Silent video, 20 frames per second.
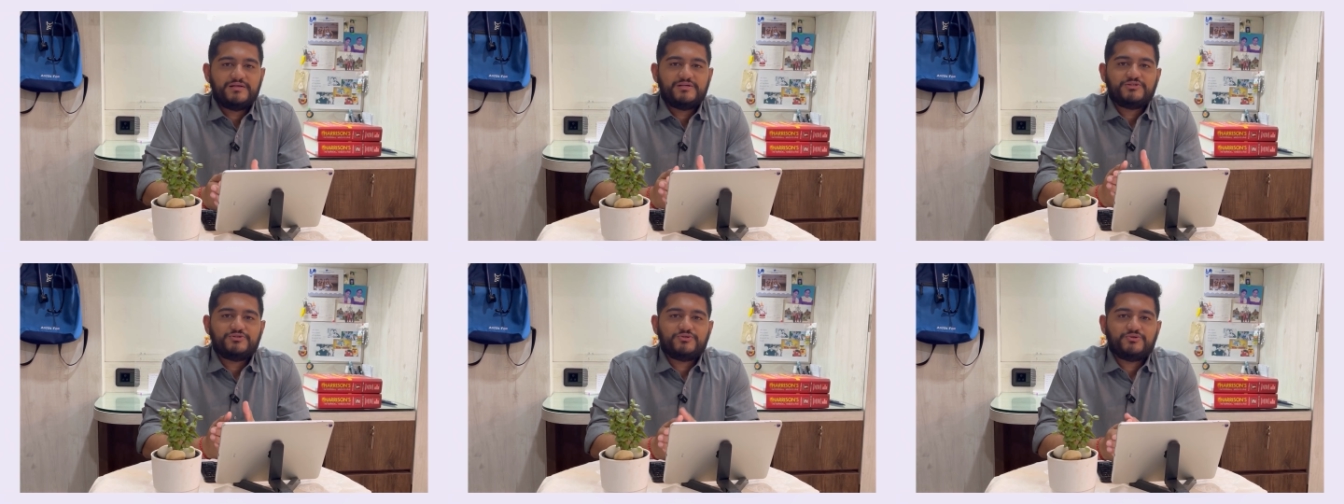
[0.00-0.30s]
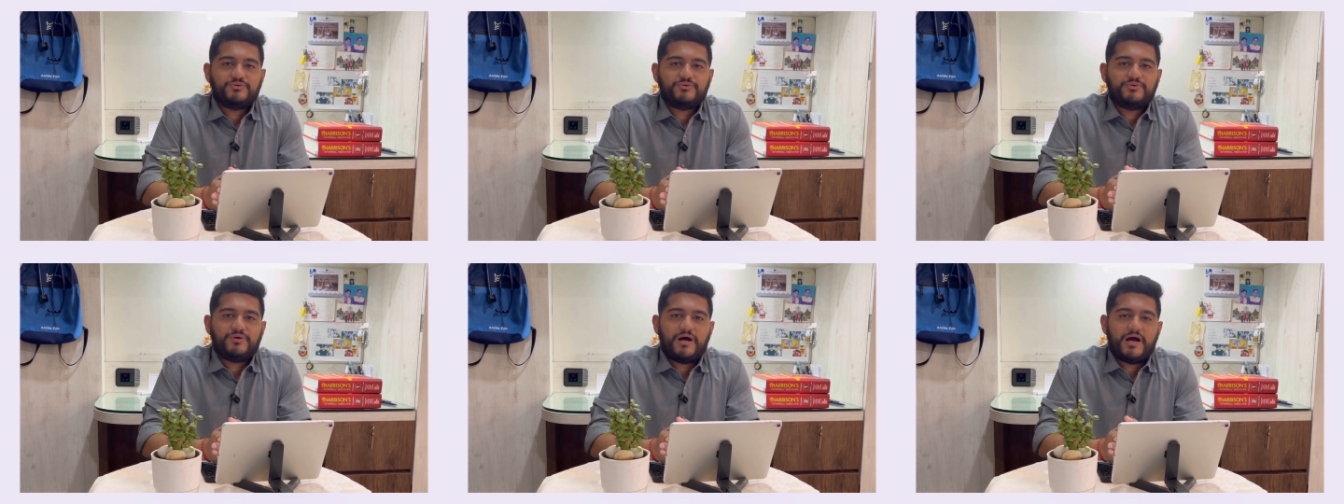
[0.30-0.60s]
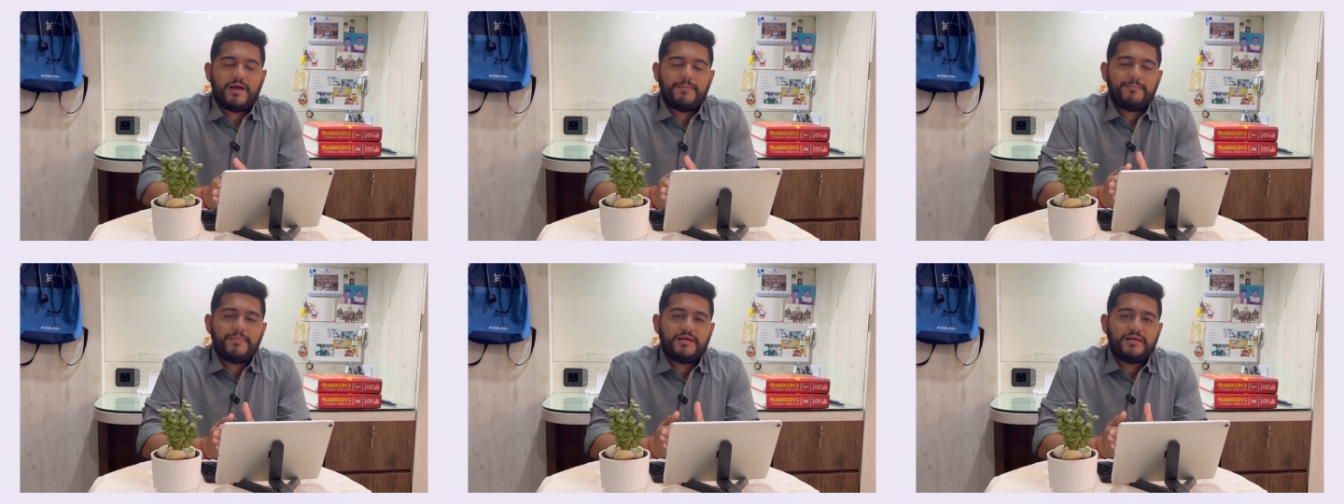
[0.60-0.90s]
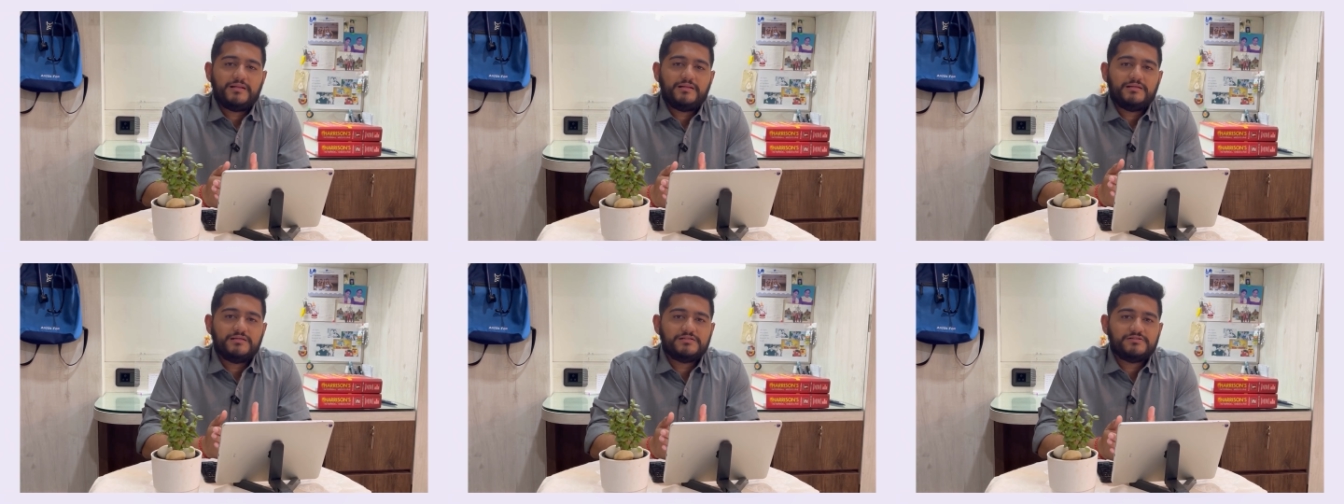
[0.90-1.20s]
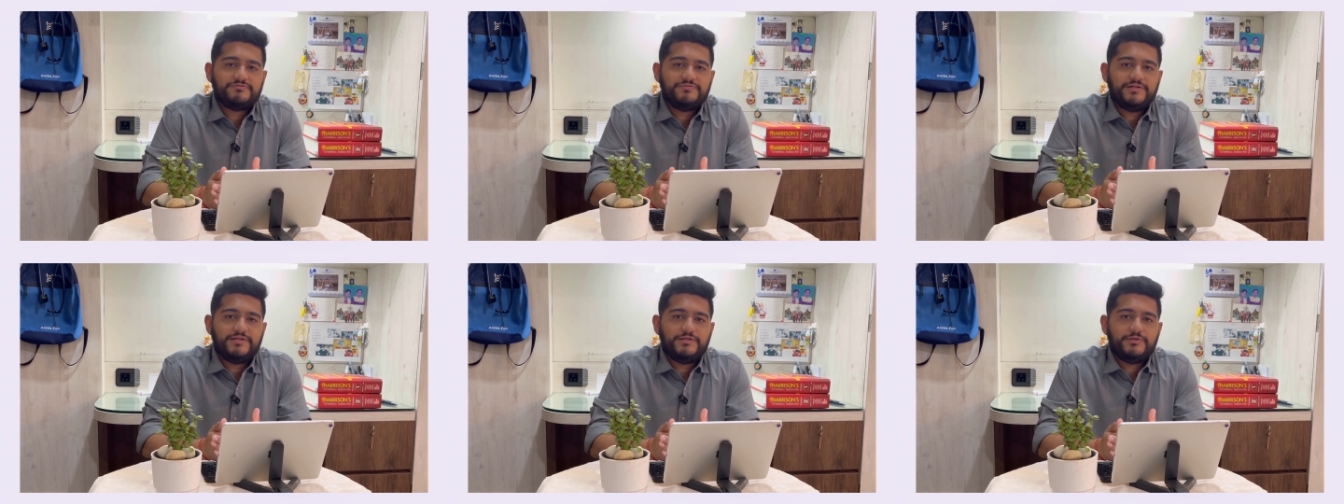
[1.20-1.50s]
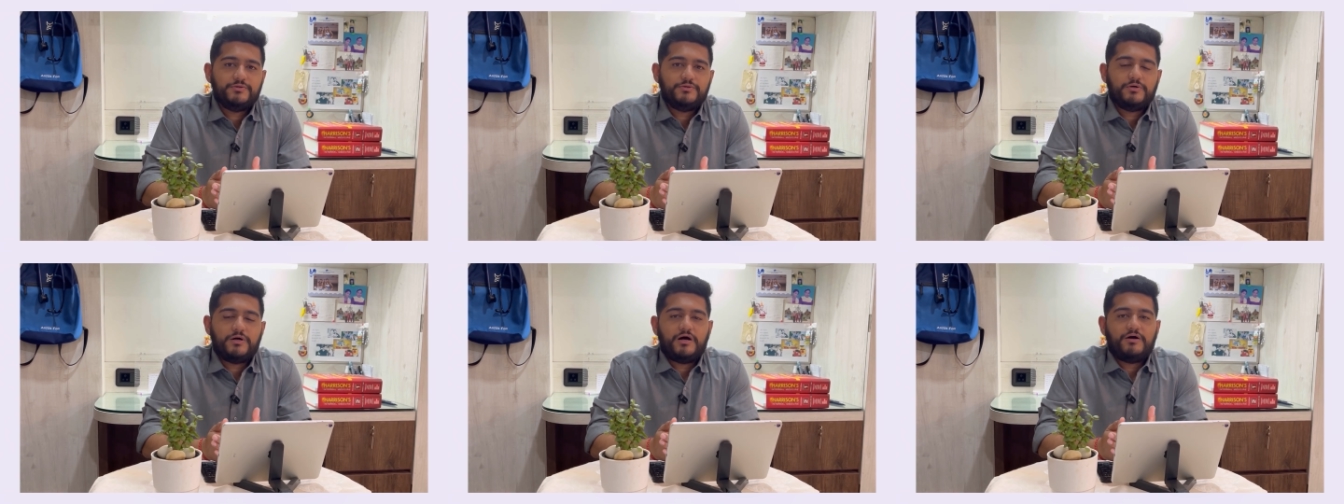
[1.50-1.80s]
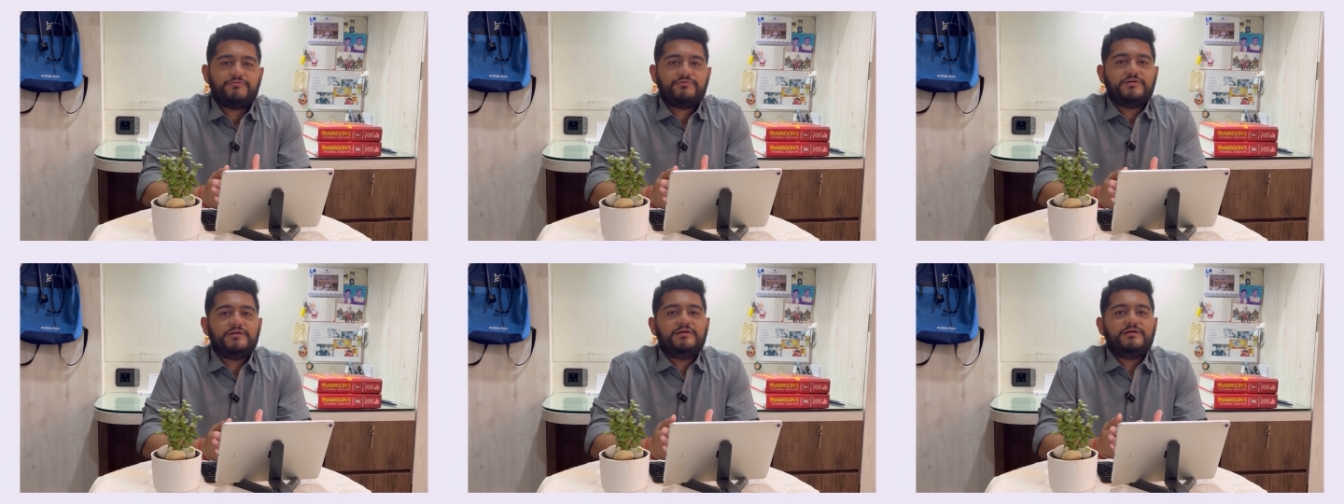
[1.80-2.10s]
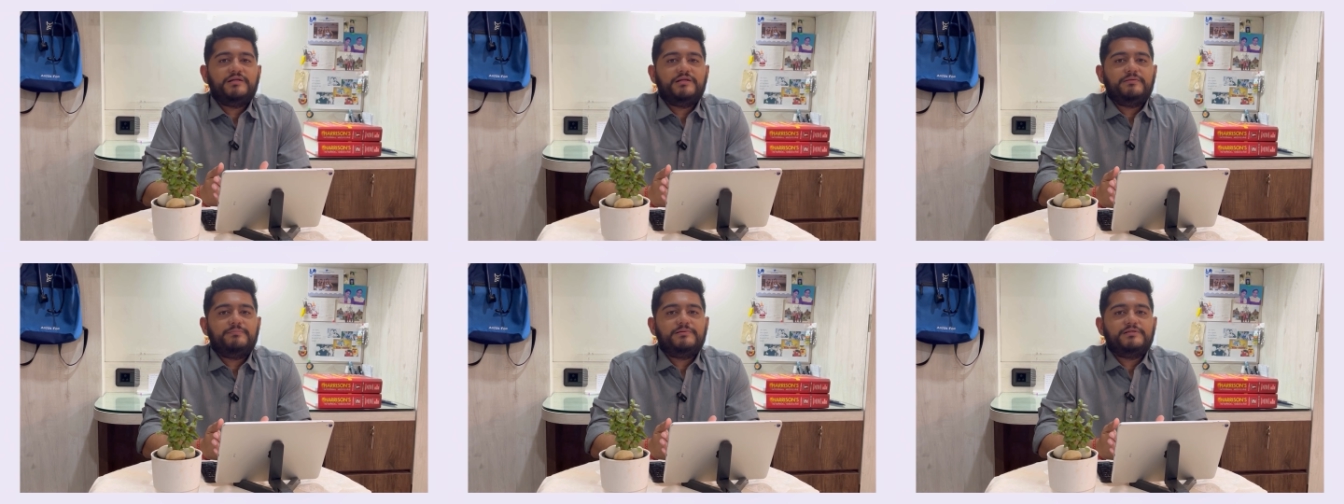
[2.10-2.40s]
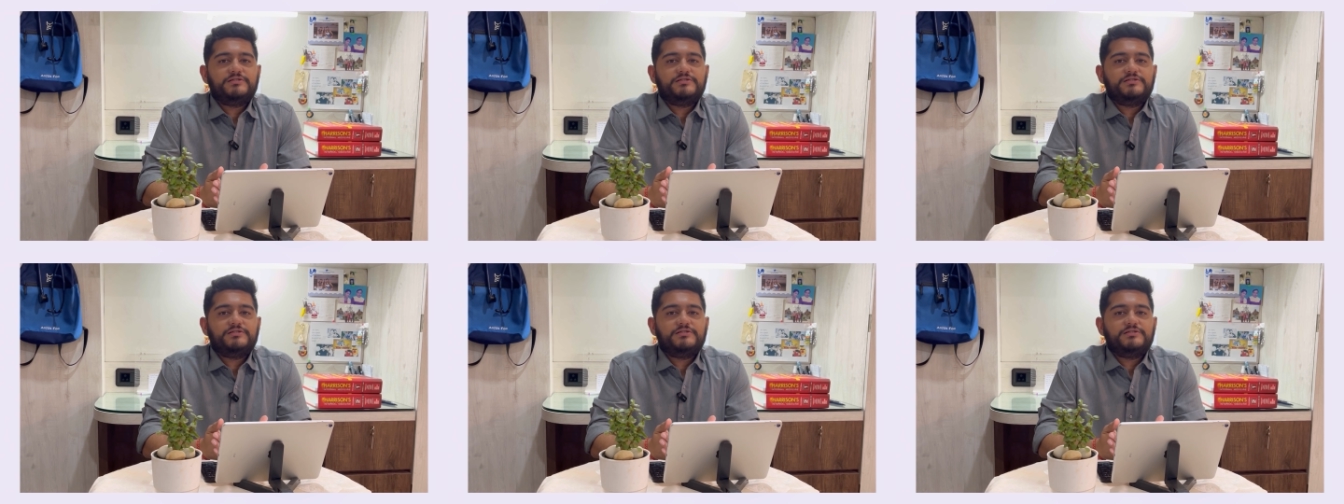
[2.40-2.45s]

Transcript: So I am making this video after NEET